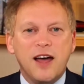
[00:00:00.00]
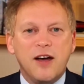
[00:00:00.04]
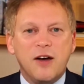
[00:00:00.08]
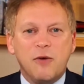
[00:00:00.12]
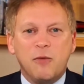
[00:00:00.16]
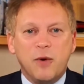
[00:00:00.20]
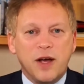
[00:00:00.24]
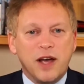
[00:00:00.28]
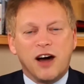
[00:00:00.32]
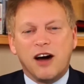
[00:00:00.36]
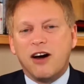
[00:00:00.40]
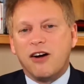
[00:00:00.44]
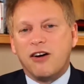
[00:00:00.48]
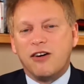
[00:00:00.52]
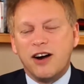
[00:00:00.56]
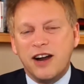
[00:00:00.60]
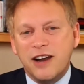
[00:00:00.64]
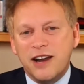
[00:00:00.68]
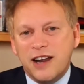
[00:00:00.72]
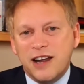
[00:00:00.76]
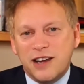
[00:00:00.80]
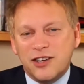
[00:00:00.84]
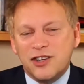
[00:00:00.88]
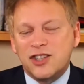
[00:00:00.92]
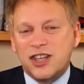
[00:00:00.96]
We are
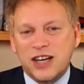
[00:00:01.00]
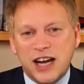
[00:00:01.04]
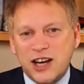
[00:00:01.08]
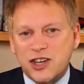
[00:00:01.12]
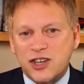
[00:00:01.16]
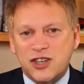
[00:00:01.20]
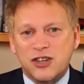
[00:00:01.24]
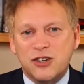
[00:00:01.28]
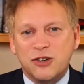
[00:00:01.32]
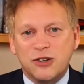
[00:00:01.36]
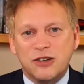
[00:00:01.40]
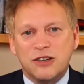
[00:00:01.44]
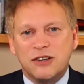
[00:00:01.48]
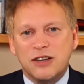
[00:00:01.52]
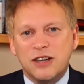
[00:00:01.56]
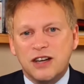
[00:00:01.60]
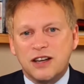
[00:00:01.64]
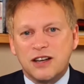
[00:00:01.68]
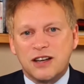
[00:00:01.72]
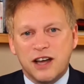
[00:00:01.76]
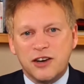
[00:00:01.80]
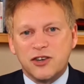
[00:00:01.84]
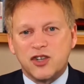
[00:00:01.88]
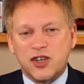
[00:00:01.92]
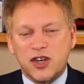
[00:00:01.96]
an international
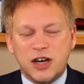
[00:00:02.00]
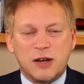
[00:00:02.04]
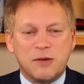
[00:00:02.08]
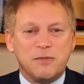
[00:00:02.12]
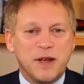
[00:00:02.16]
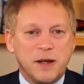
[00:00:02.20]
country.